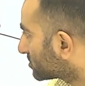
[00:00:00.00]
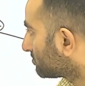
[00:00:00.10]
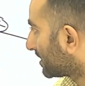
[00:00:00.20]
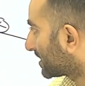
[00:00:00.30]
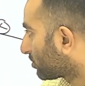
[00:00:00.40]

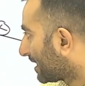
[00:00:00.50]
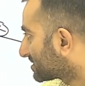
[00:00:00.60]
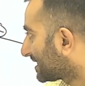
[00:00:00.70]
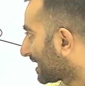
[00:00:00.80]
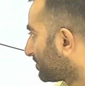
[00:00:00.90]
metabolites
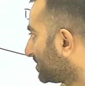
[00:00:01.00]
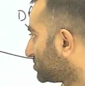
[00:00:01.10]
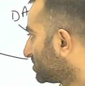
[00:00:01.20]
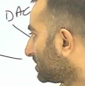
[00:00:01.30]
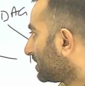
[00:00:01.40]
like
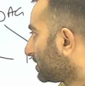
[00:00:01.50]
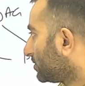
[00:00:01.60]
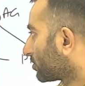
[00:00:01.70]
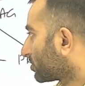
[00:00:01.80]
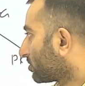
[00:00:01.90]
PG,
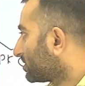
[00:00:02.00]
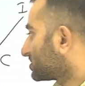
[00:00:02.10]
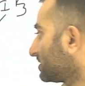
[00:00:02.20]
leukotrienes and